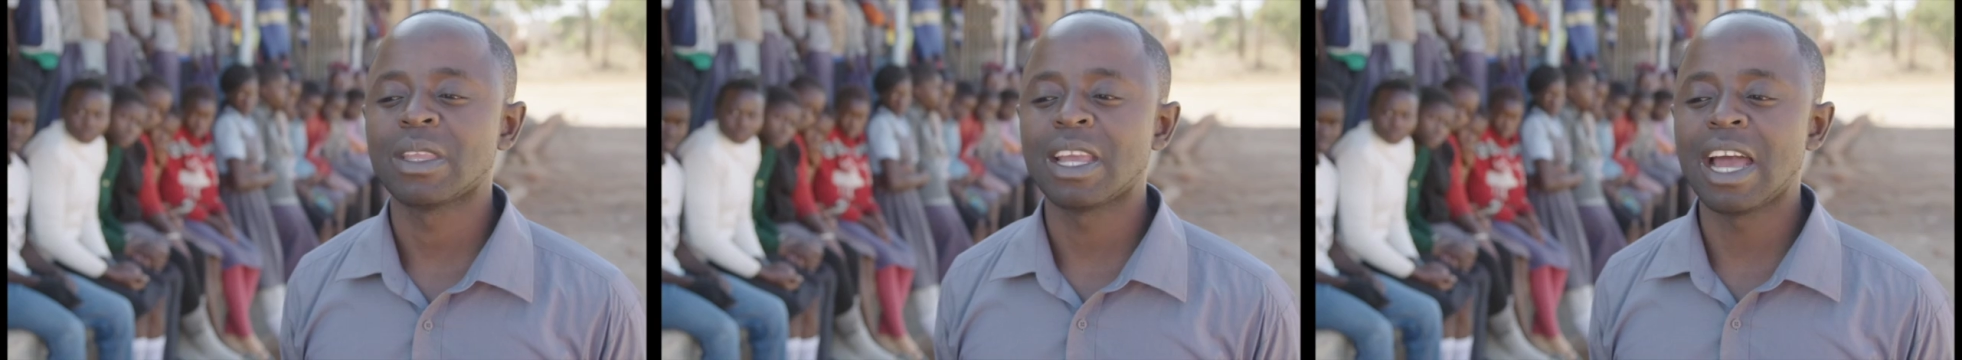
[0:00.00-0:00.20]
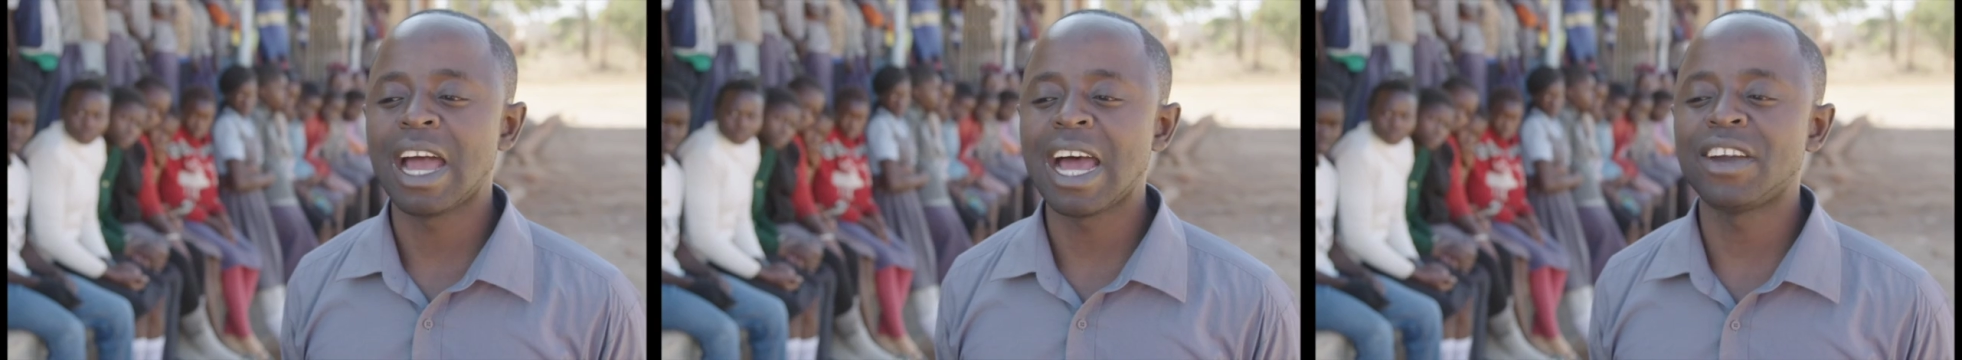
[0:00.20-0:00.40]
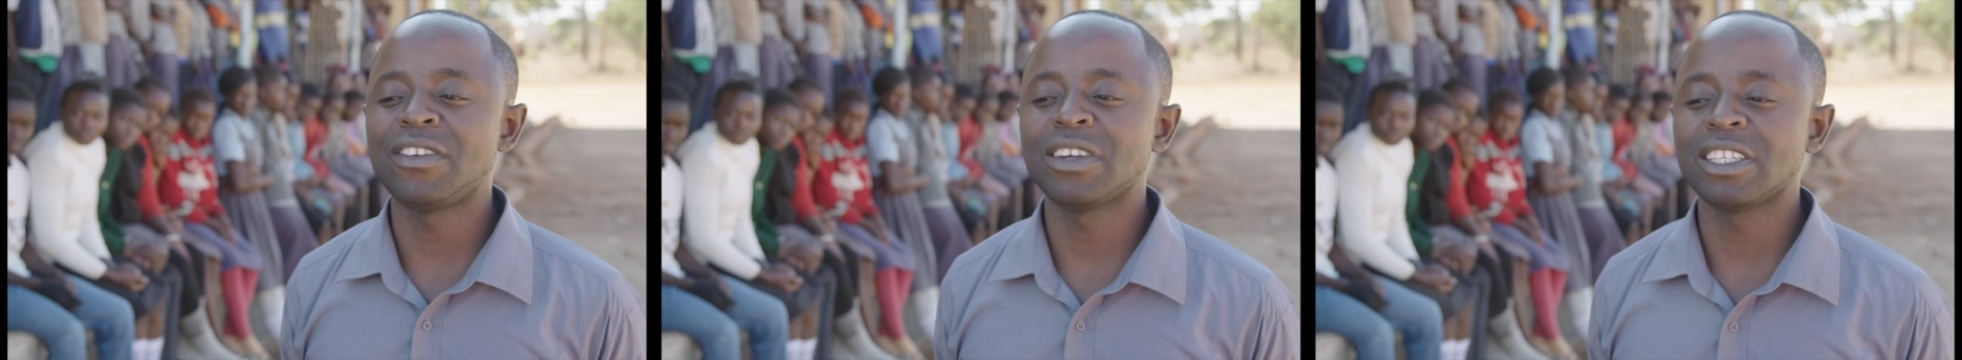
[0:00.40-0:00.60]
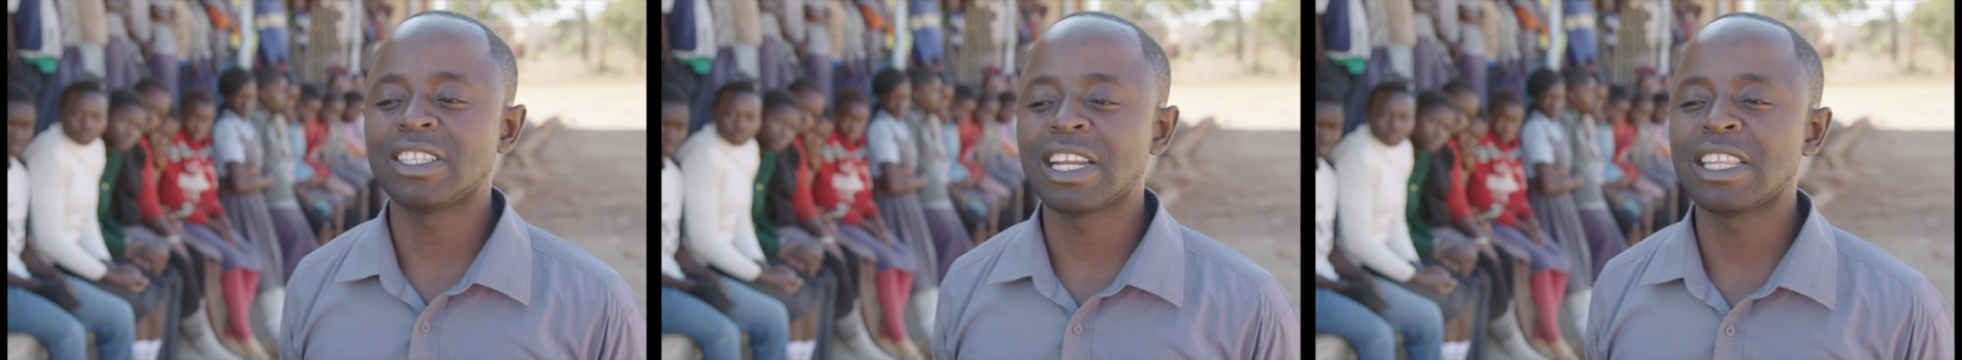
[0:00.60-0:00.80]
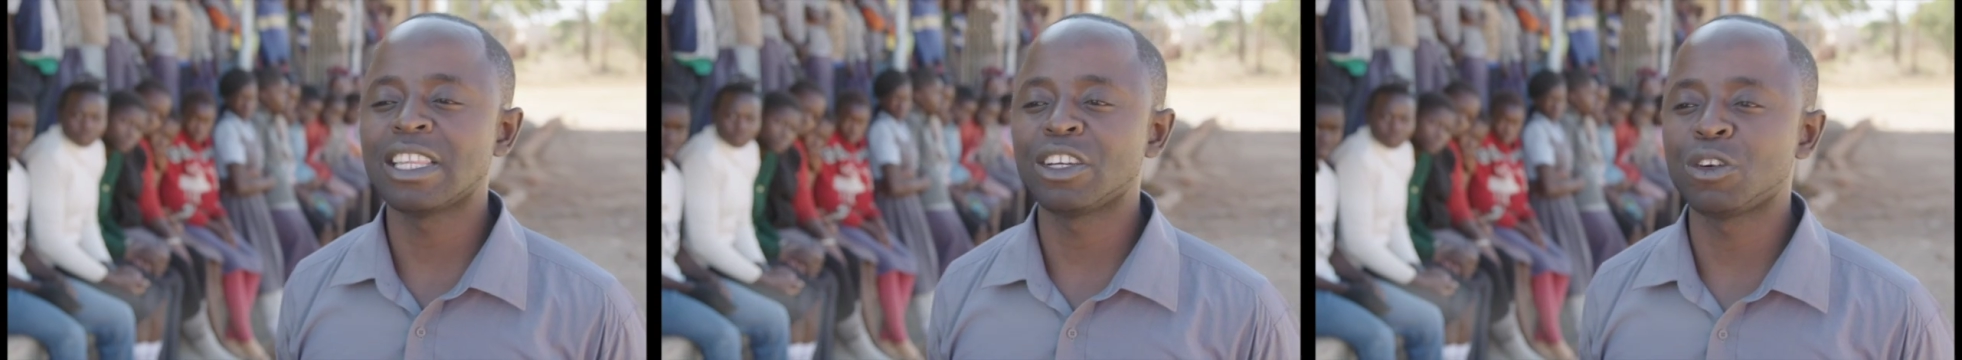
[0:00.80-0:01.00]

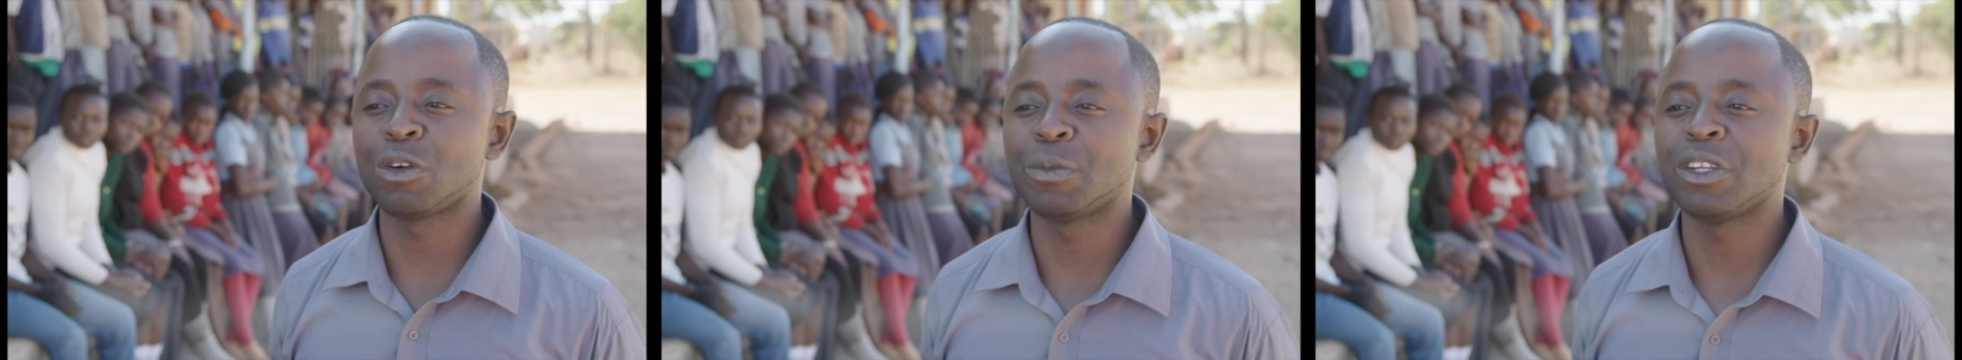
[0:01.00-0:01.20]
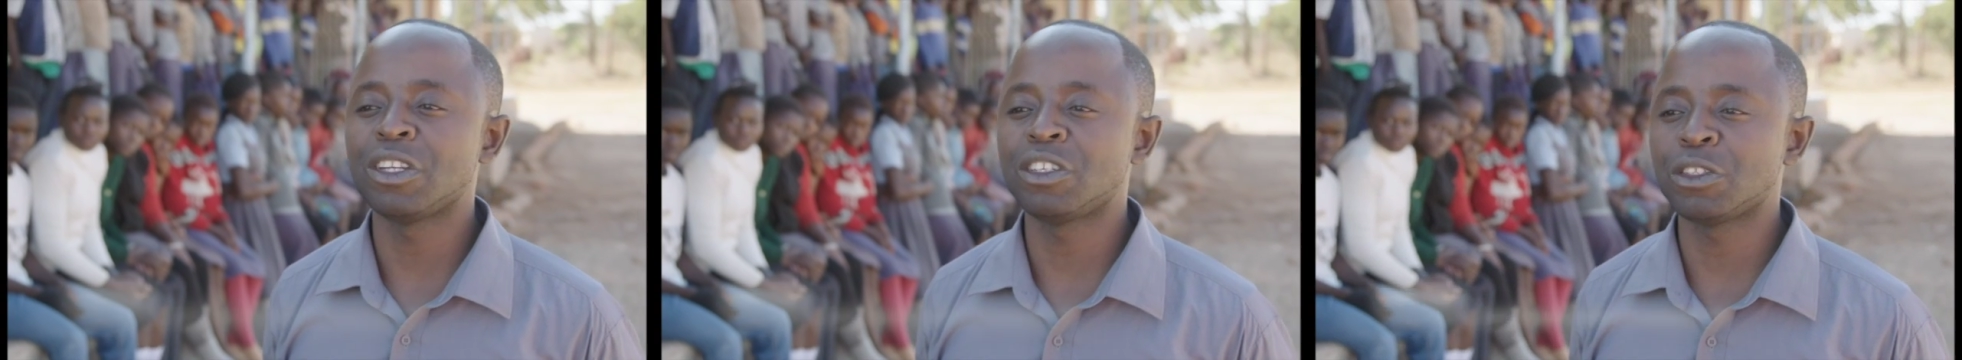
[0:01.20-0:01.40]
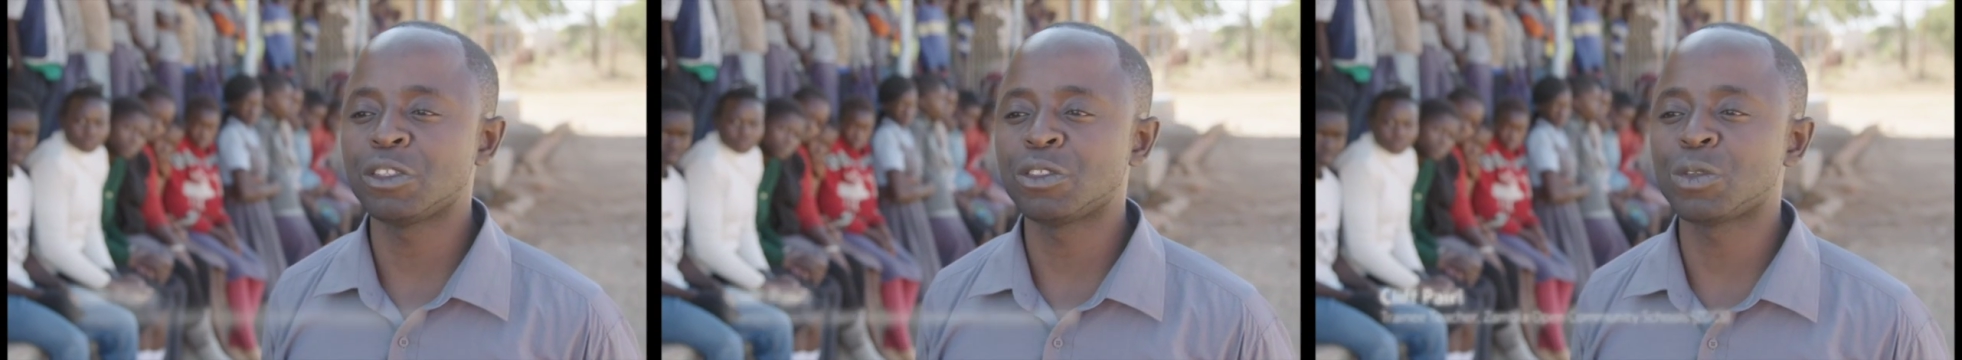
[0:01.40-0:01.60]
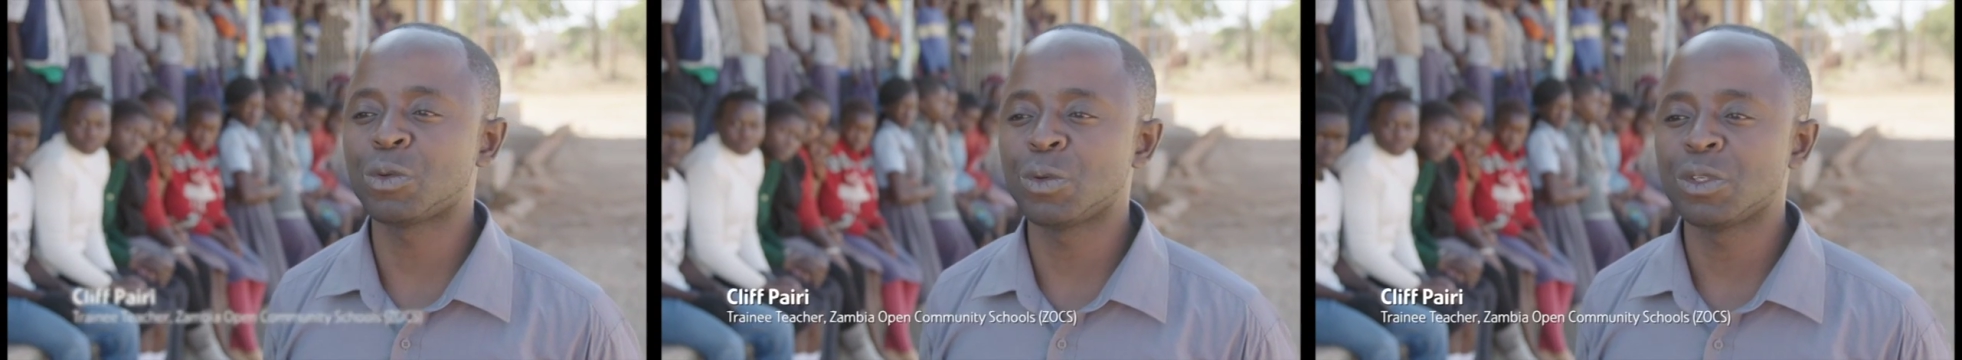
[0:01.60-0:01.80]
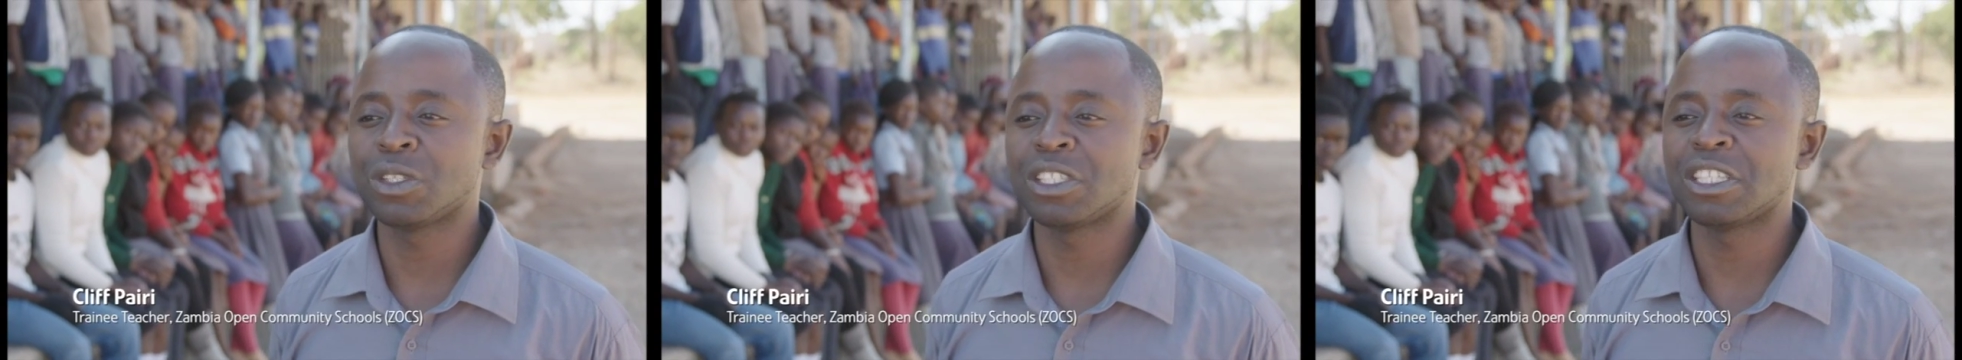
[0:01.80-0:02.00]
Harriet and the community
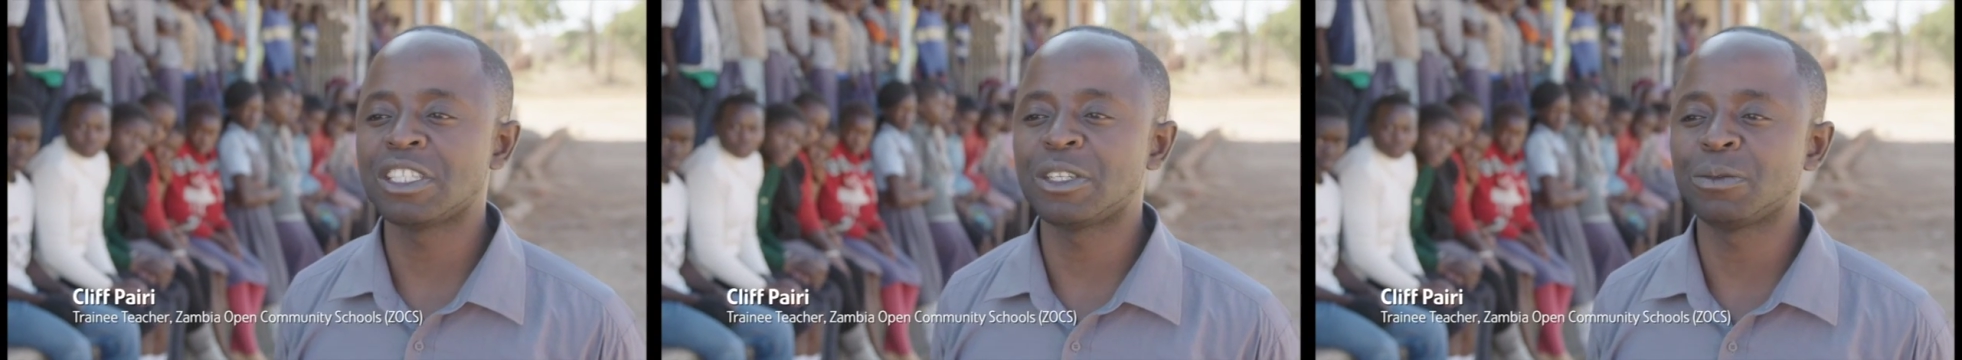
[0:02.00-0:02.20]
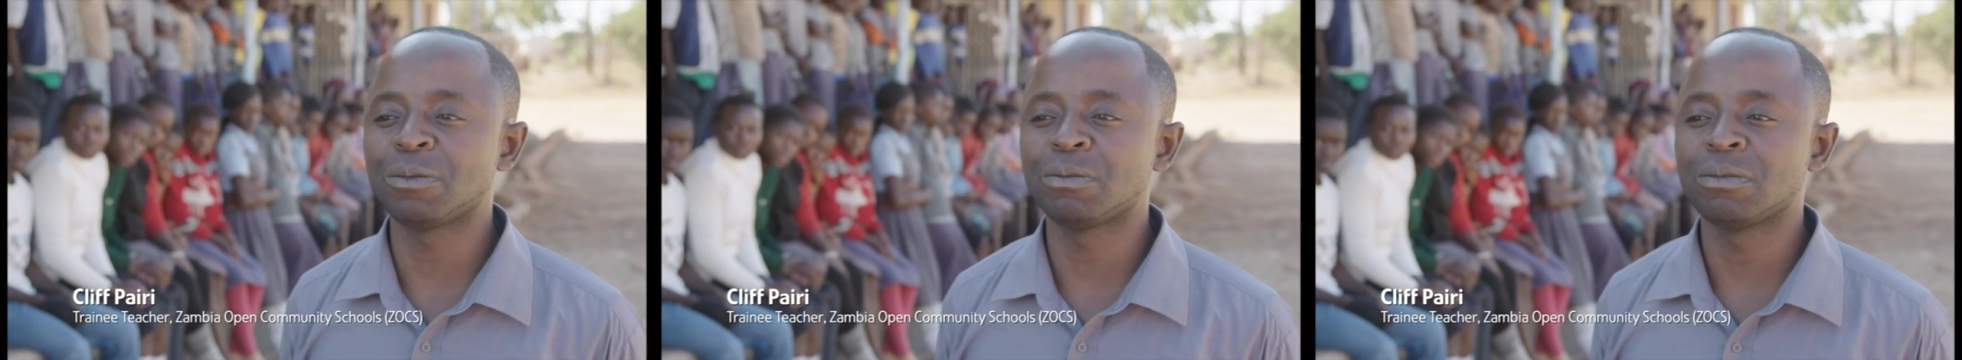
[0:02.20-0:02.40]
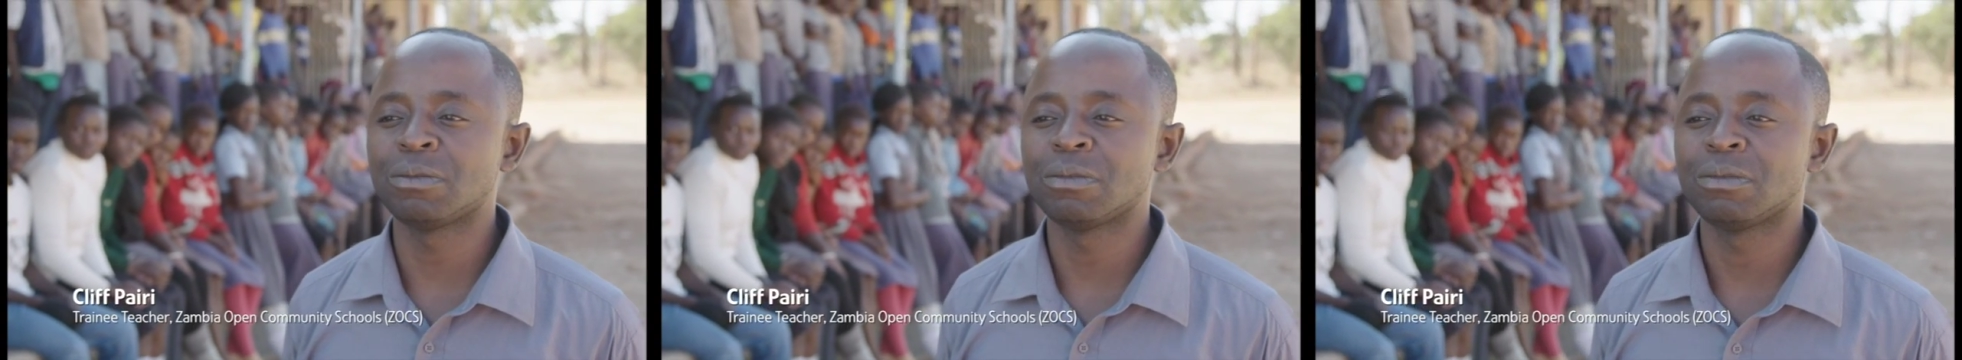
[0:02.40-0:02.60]
school system